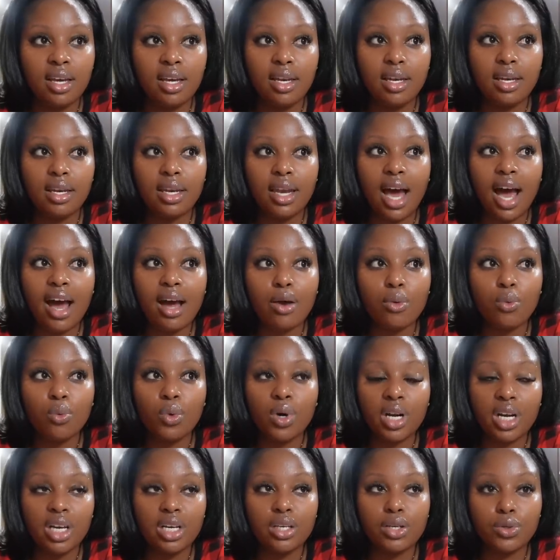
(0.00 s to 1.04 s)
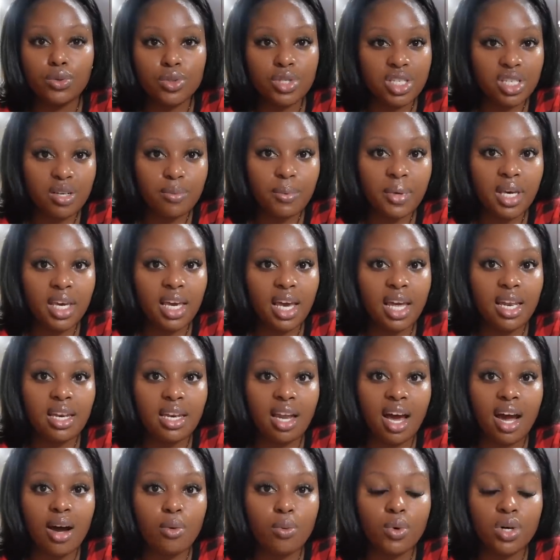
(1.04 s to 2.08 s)
not what it used to be and
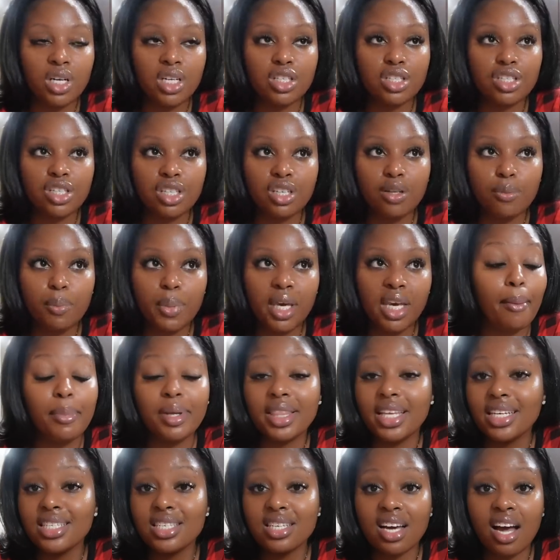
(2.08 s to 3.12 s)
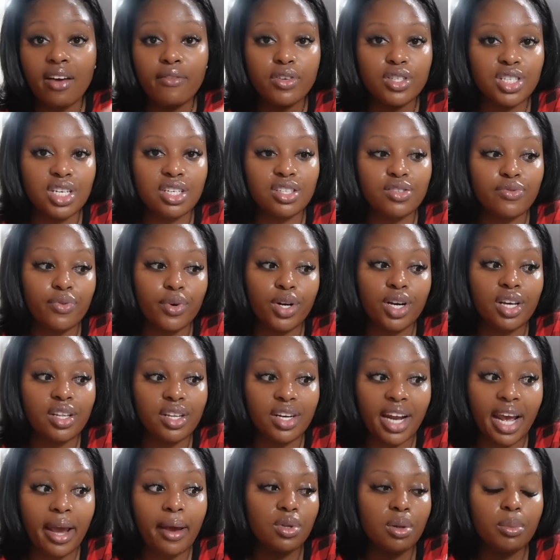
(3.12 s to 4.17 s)
not what it should be. But that's a conversation for another
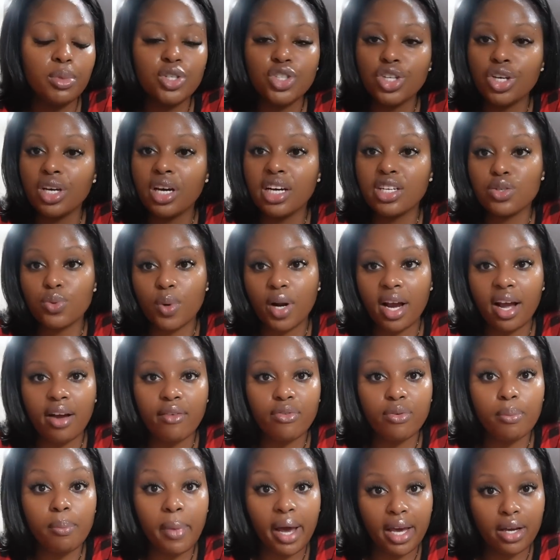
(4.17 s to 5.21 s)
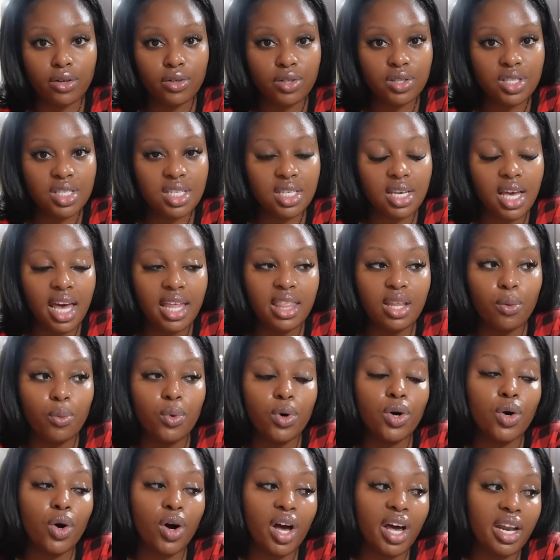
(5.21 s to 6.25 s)
day. Let me show you guys what I got from Michael's, and then we'll
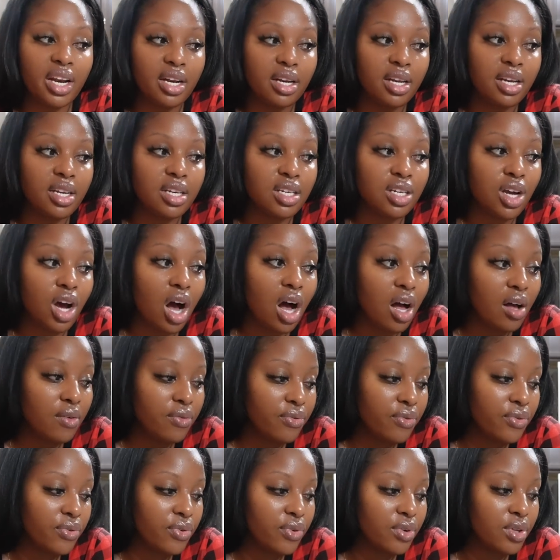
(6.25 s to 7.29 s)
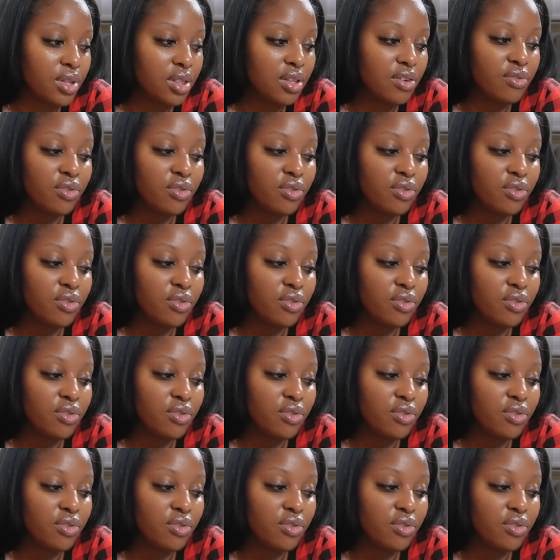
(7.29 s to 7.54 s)
go ahead and end off the